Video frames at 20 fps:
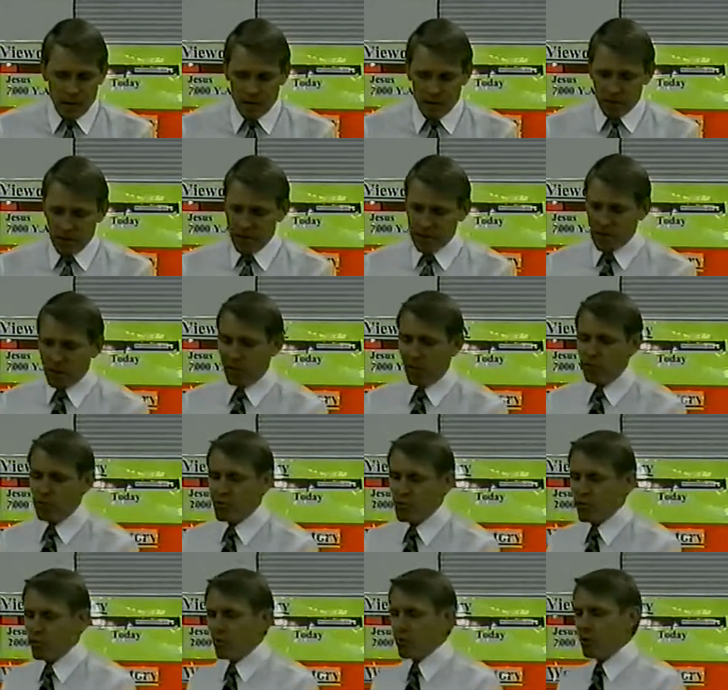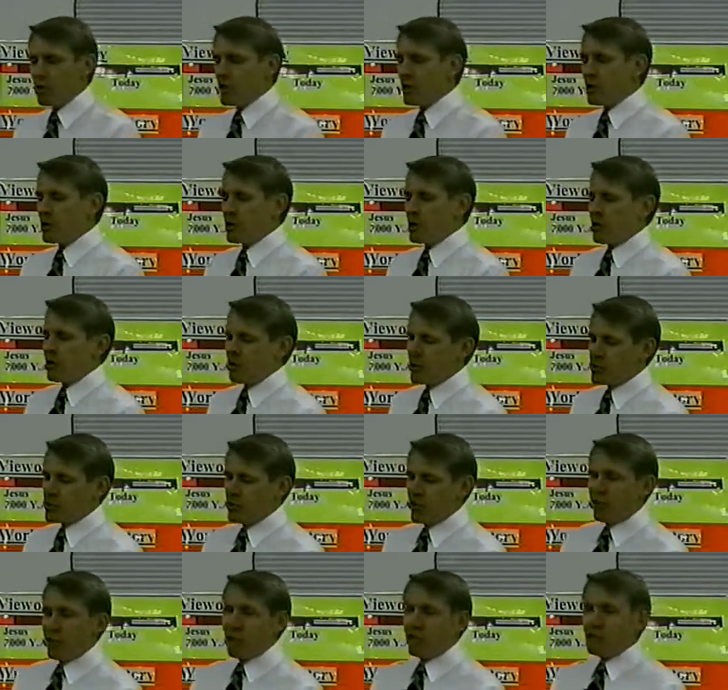I mean, let's suppose you were the
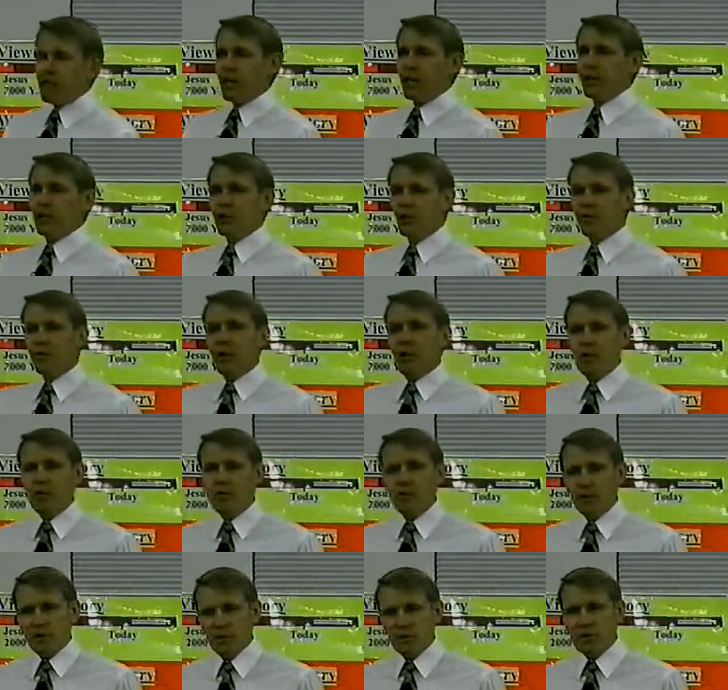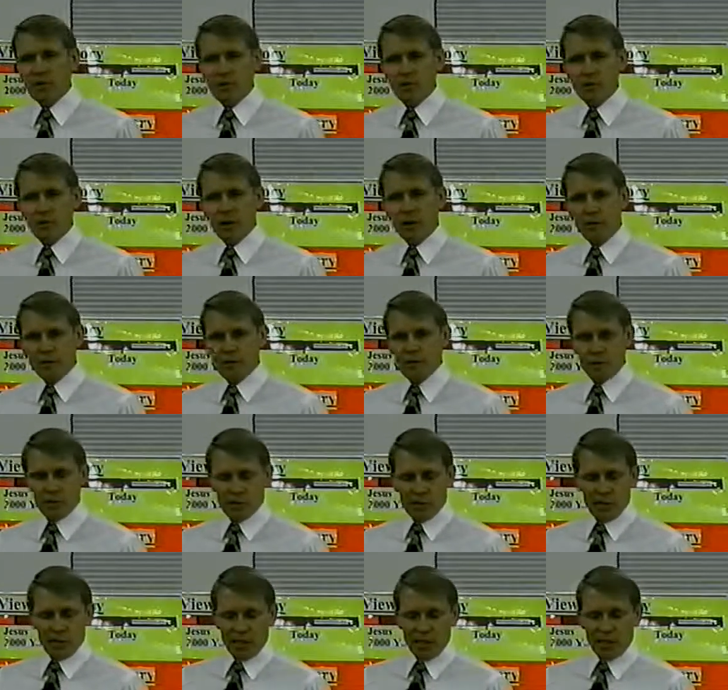Chief Executive Officer, the
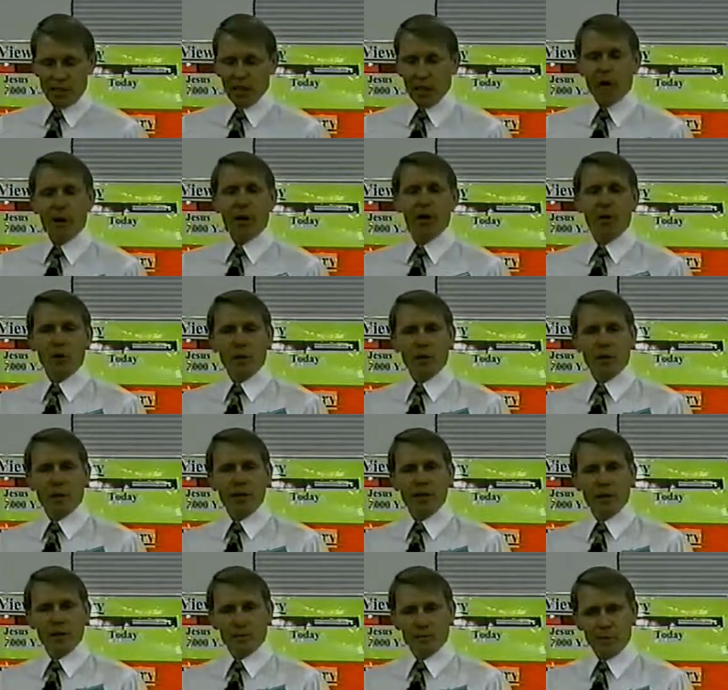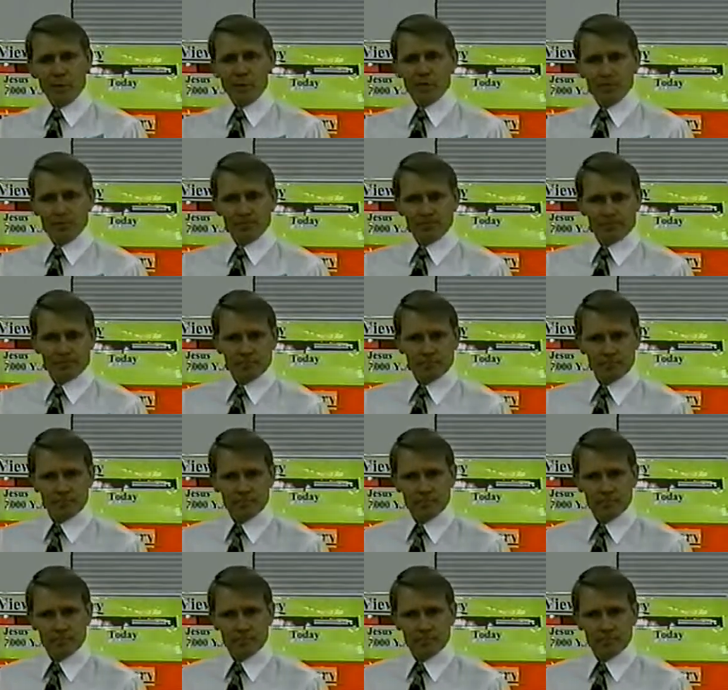CEO at Holt Reinhardt Winston.